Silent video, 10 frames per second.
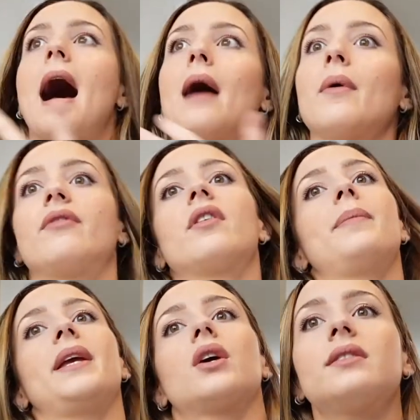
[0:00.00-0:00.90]
However,
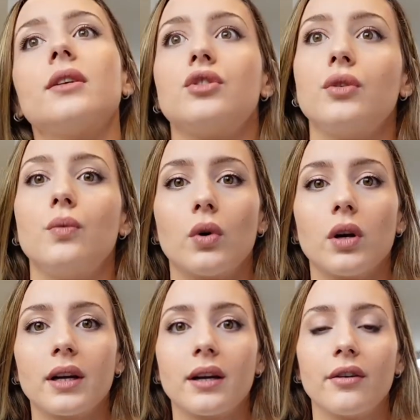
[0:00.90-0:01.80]
because I do
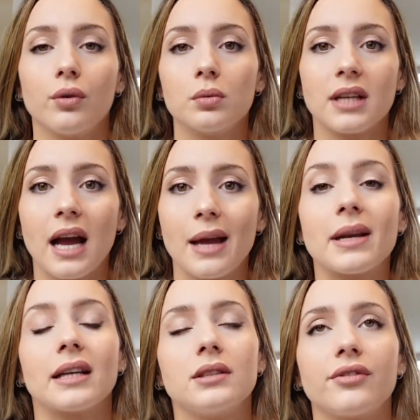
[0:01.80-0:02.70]
work full-time
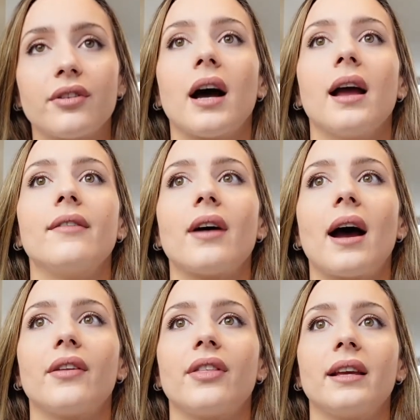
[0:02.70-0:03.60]
9 to 5,
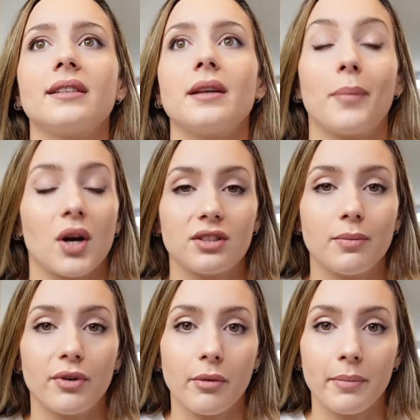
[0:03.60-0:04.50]
I think it's
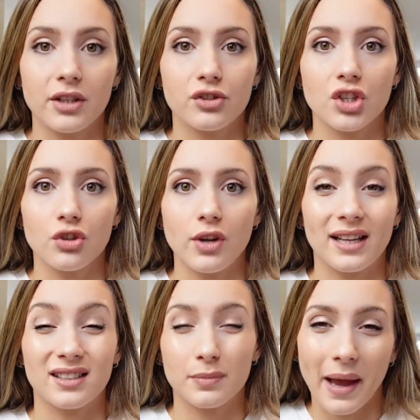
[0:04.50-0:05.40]
impossible for me to
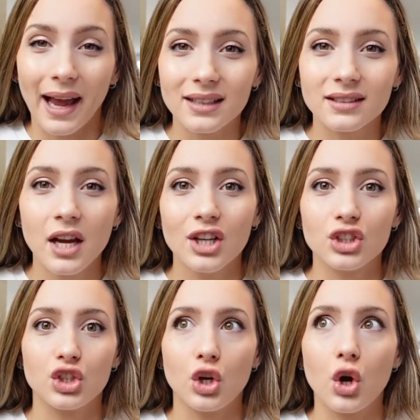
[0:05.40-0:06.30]
expect
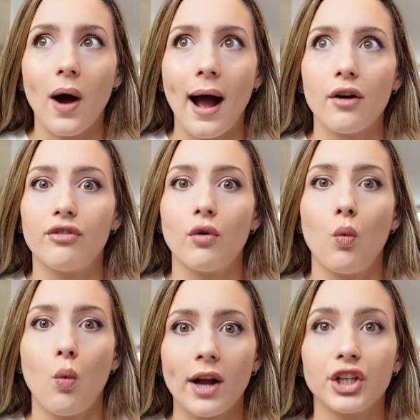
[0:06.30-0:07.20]
to go out for
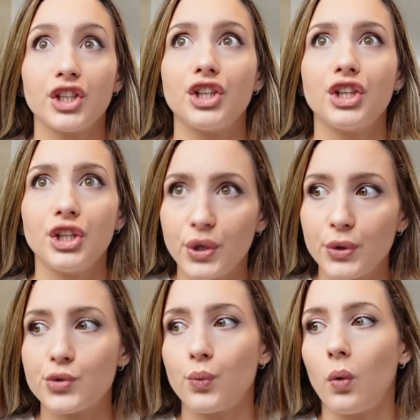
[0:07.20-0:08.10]
one
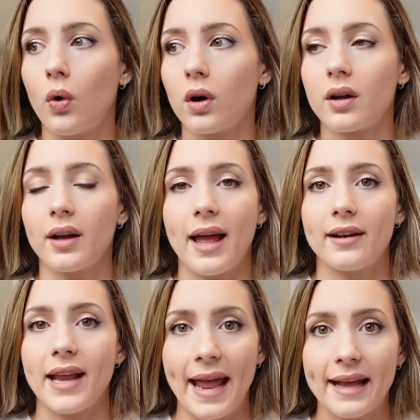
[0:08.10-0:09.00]
huge walk
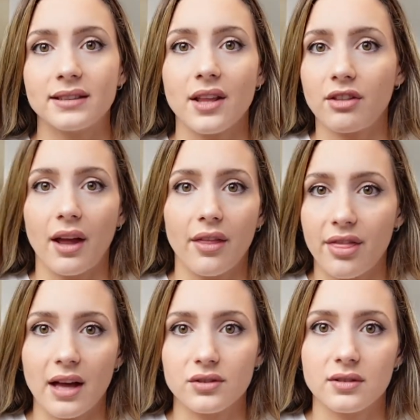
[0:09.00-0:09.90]
and hit
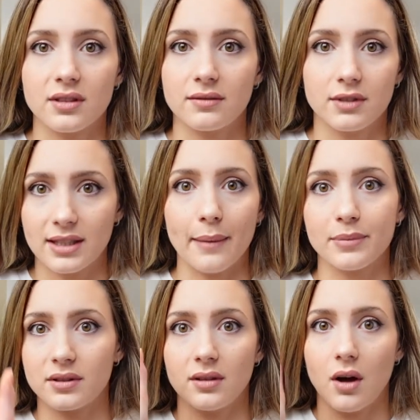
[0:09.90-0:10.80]
10,000
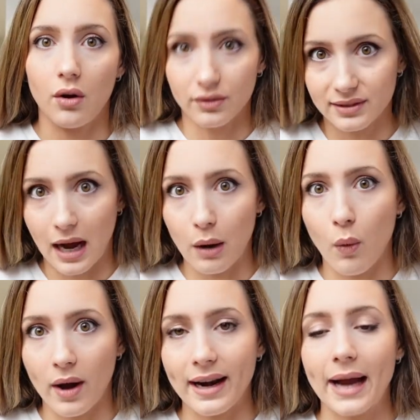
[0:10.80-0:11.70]
steps on that
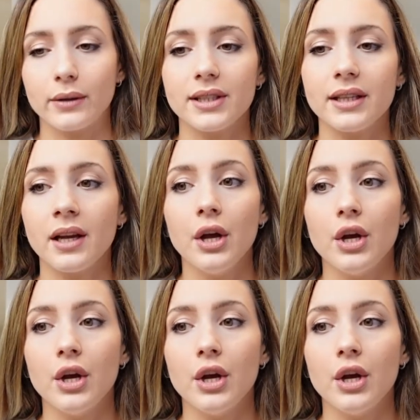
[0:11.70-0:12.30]
one outing.